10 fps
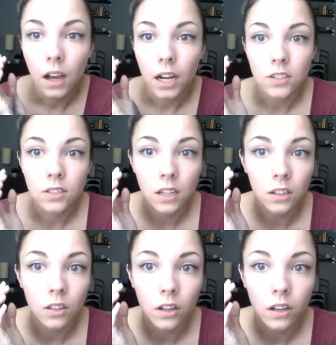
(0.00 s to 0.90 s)
I just kind
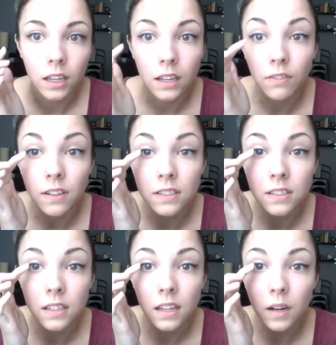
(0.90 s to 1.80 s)
of look, and if I
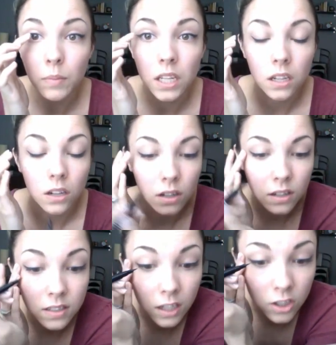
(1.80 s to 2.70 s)
see that up here
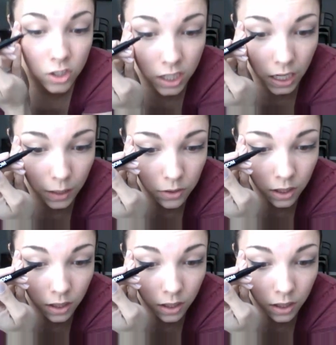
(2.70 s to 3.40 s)
is not shaped